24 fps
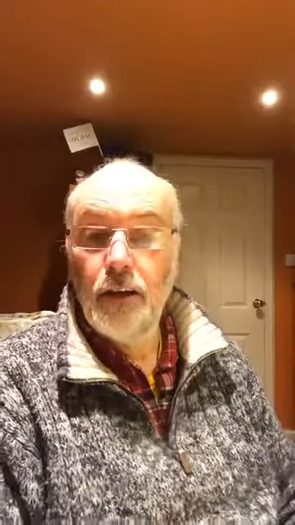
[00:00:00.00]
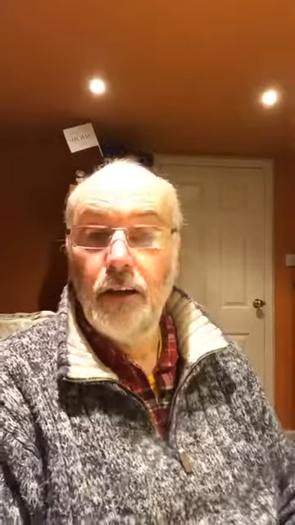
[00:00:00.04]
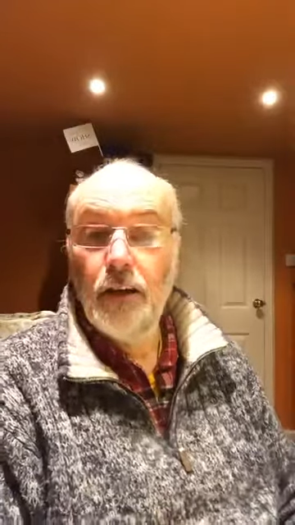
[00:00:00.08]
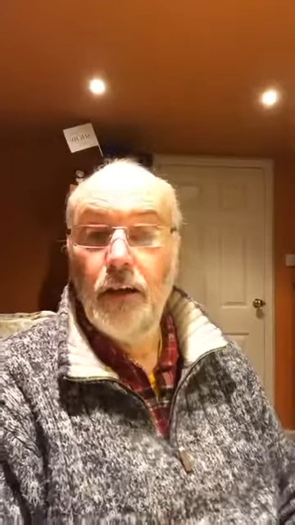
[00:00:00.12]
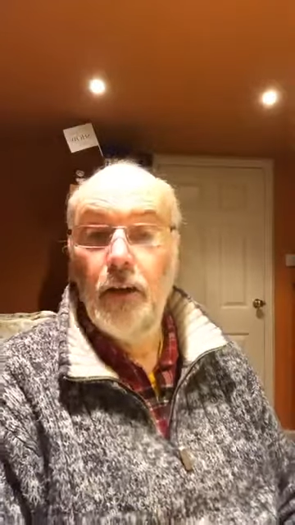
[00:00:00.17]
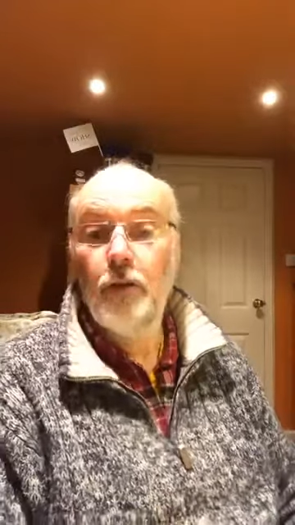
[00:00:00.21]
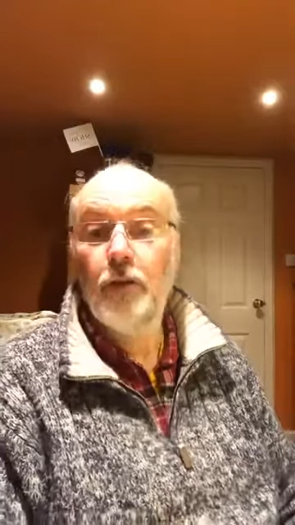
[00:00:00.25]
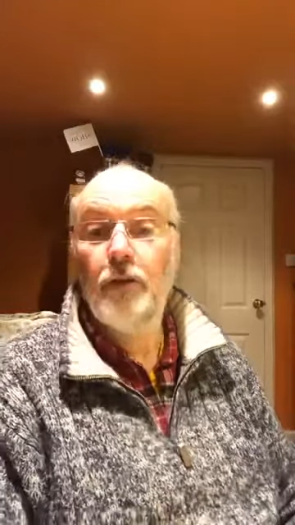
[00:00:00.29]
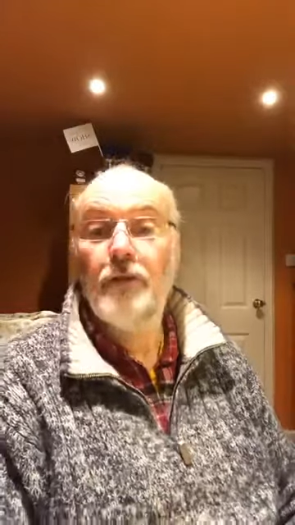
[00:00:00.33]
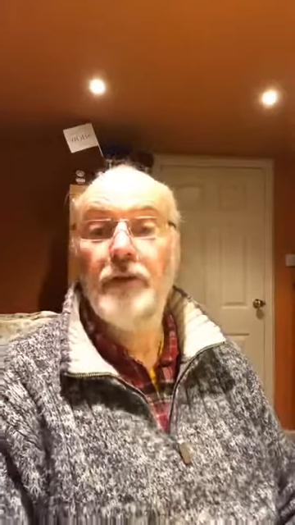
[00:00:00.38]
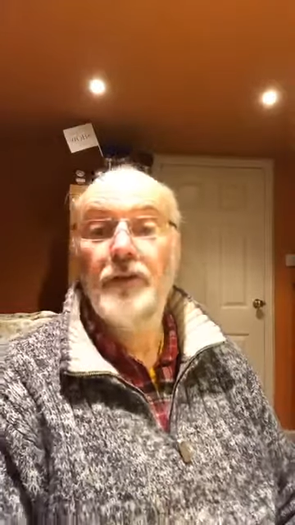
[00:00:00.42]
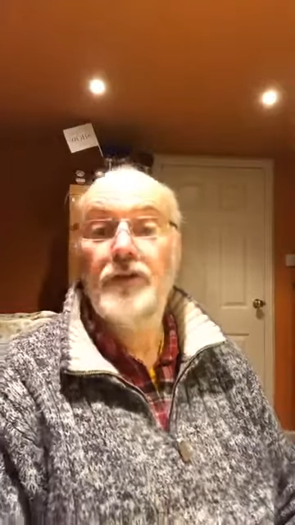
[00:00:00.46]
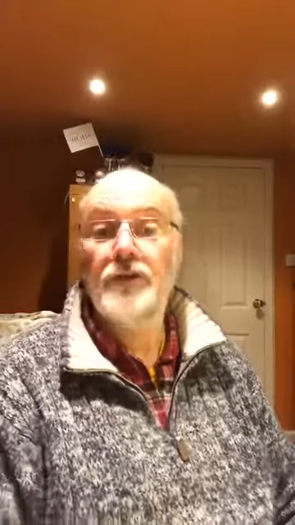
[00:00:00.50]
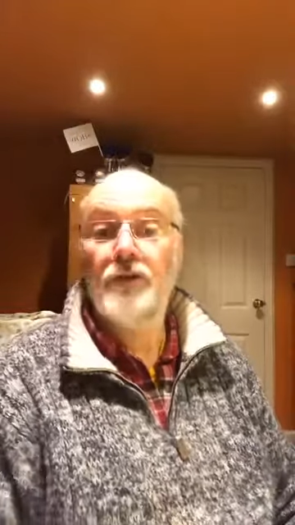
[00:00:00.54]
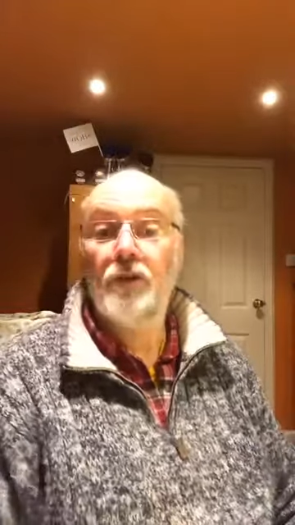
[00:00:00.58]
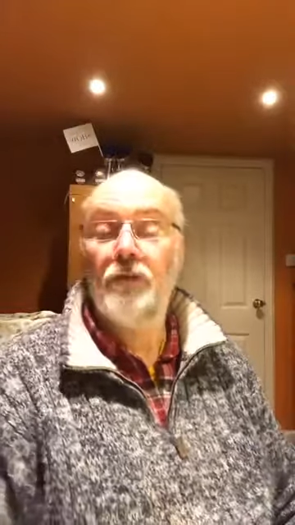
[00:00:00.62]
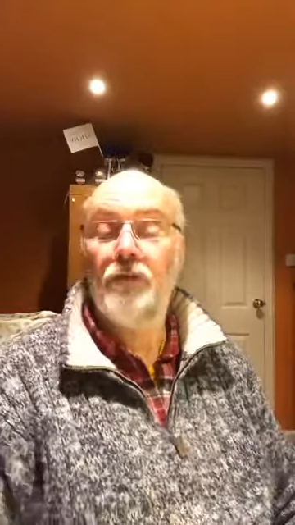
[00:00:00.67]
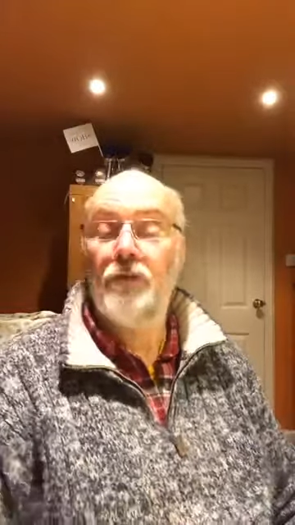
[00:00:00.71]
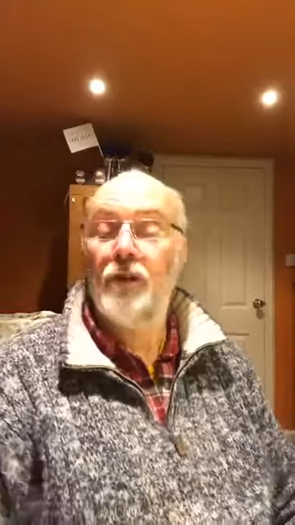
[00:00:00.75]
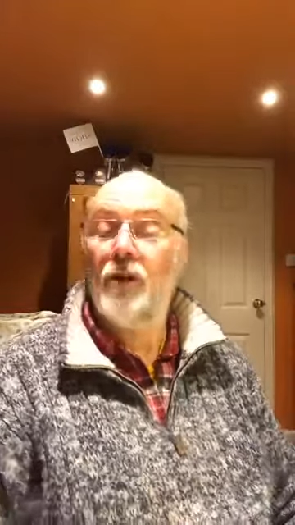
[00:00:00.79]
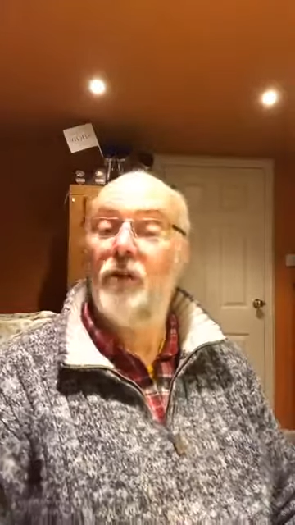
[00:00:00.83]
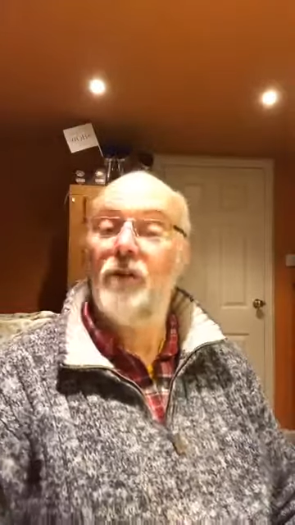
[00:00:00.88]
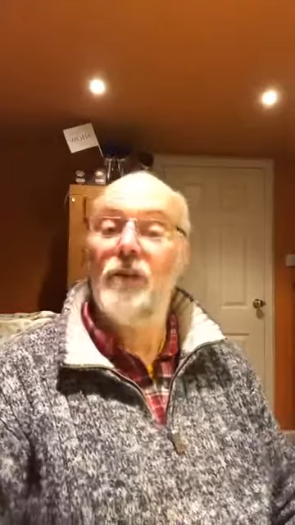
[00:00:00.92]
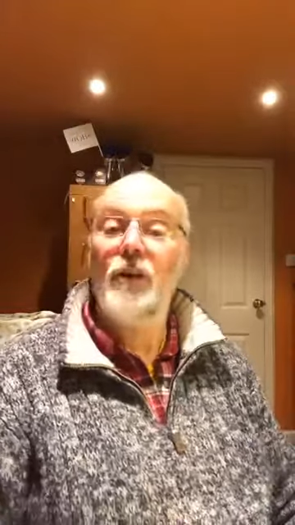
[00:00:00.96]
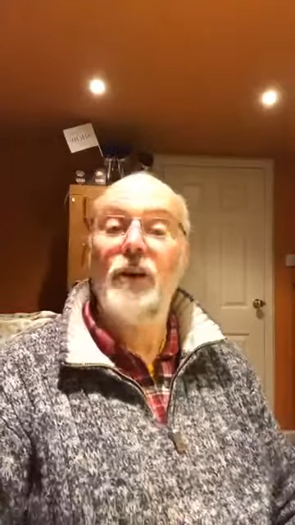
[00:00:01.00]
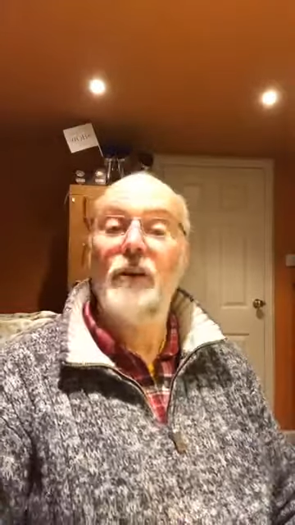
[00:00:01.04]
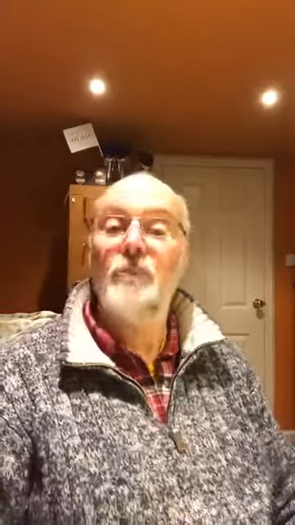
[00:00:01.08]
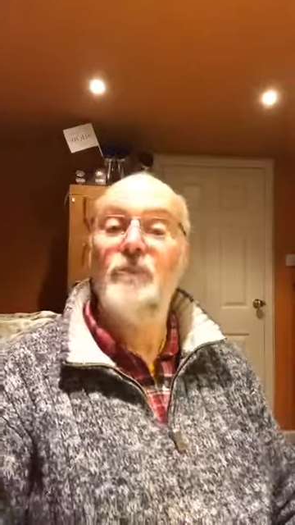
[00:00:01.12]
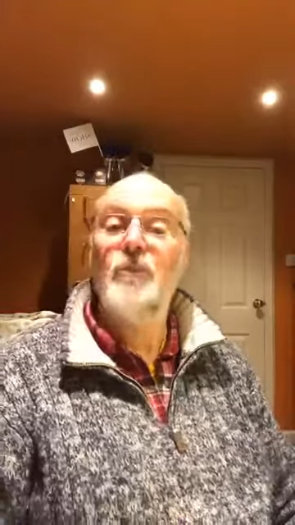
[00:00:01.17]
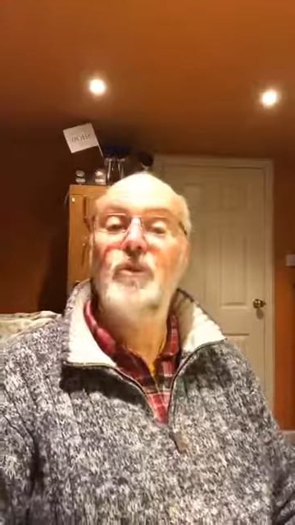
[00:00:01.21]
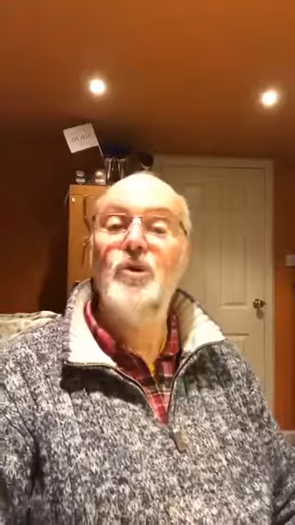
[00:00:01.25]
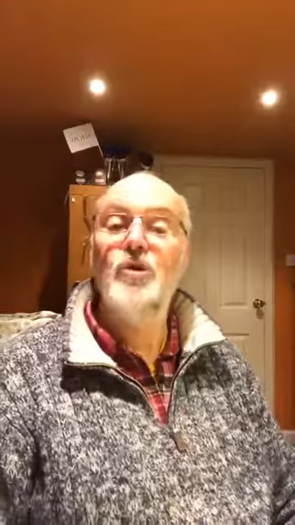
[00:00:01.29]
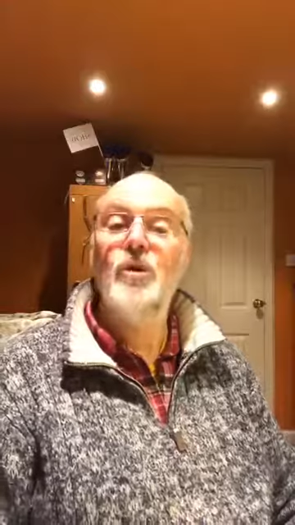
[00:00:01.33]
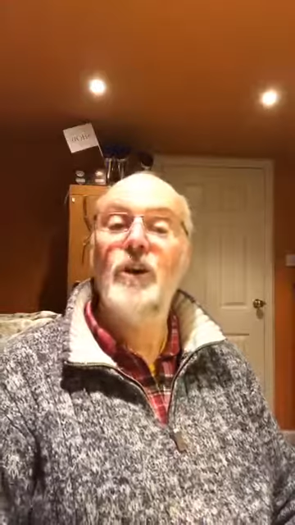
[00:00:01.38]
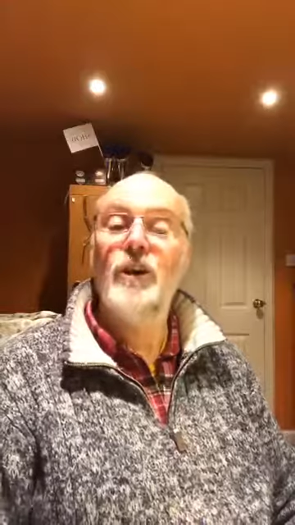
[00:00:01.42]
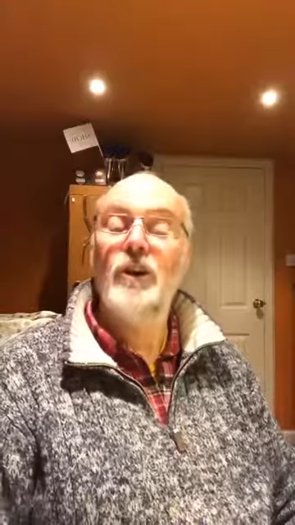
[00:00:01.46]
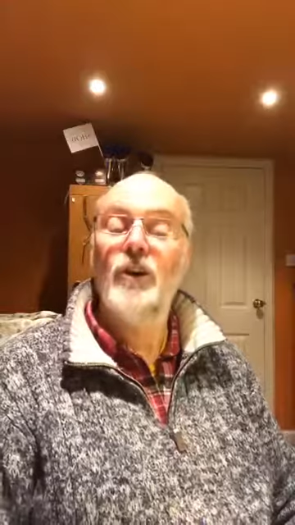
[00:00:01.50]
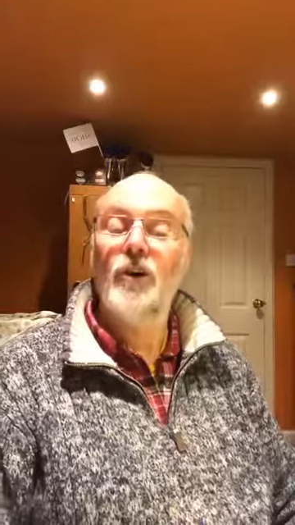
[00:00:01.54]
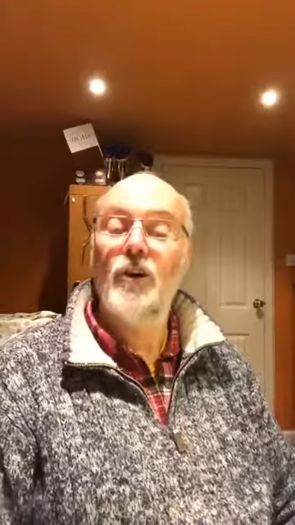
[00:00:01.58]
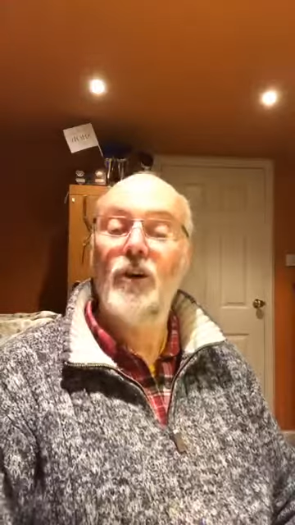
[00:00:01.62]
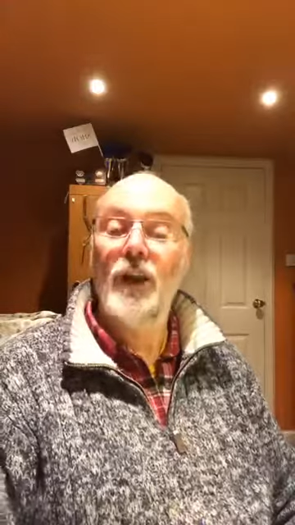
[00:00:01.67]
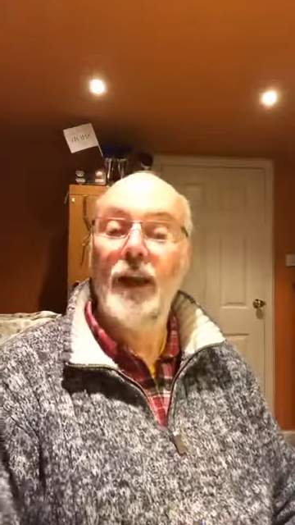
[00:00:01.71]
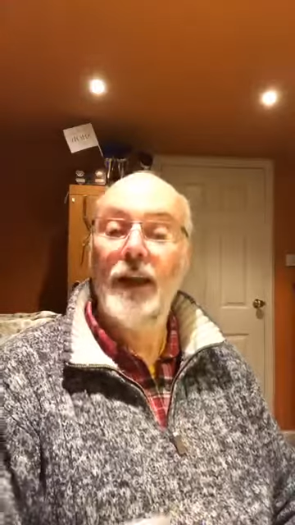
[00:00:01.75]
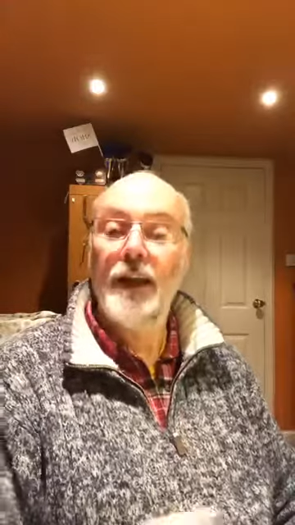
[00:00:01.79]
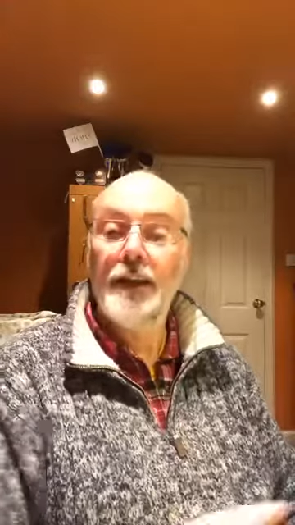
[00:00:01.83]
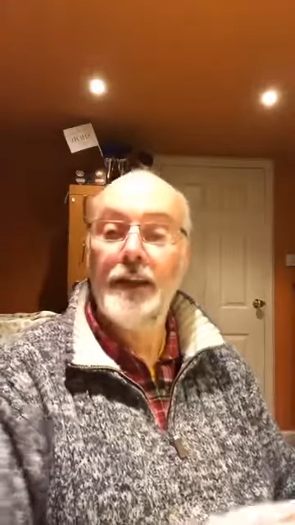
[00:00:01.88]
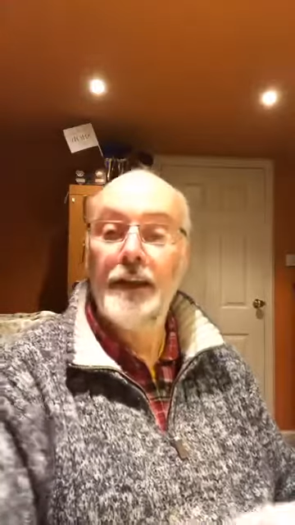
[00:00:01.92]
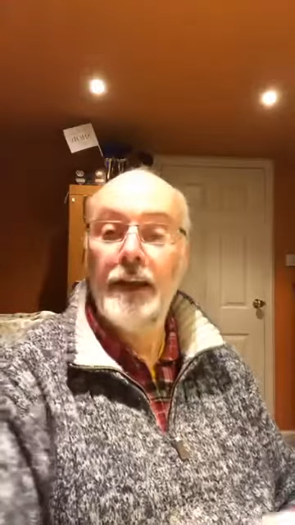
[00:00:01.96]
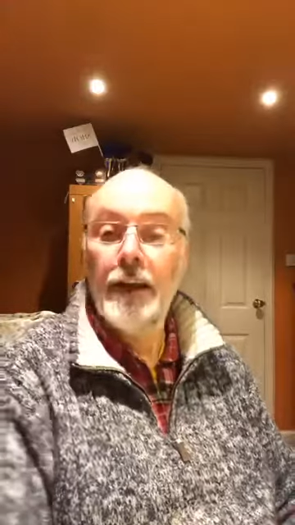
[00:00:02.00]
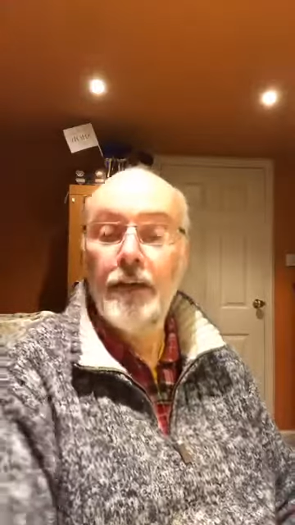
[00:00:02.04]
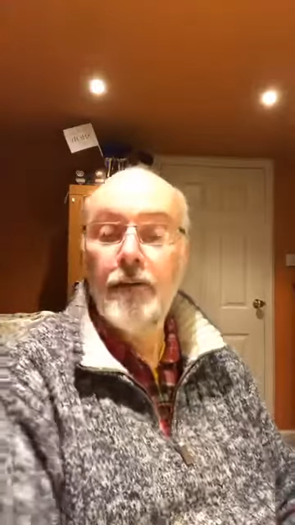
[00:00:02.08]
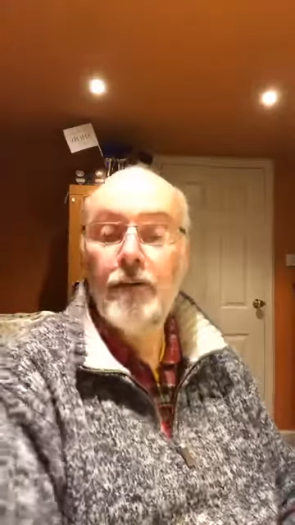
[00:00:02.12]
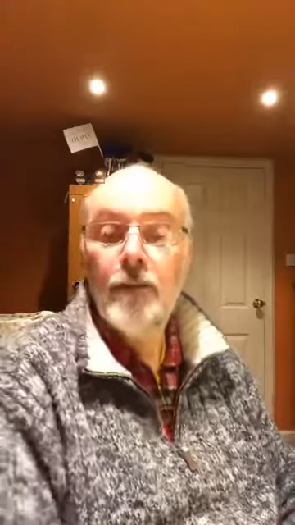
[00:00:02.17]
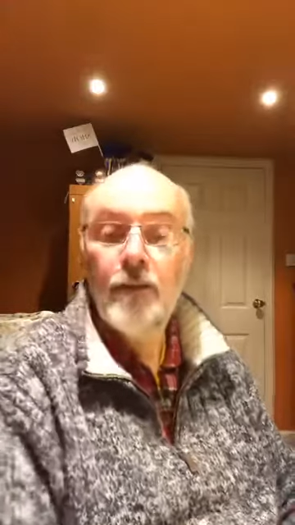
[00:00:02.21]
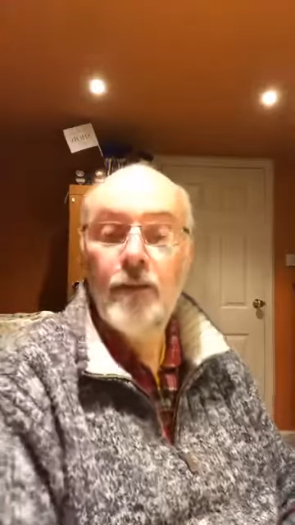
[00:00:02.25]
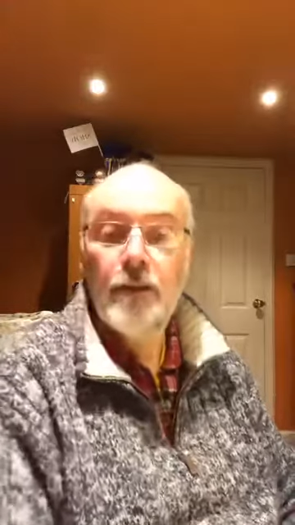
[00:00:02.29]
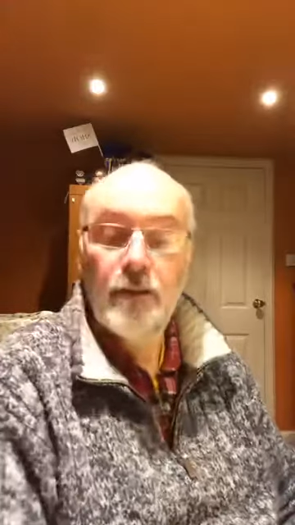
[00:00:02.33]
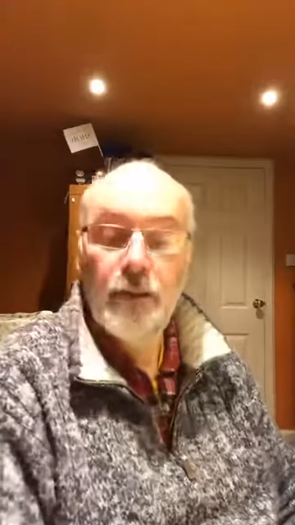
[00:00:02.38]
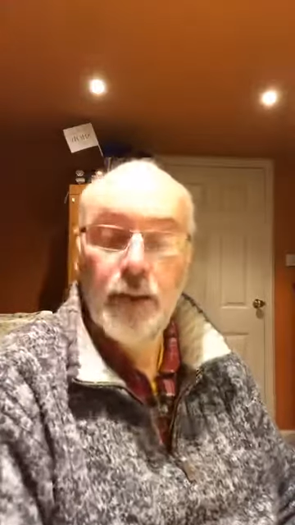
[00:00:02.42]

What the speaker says: A lot of us are on purely online now,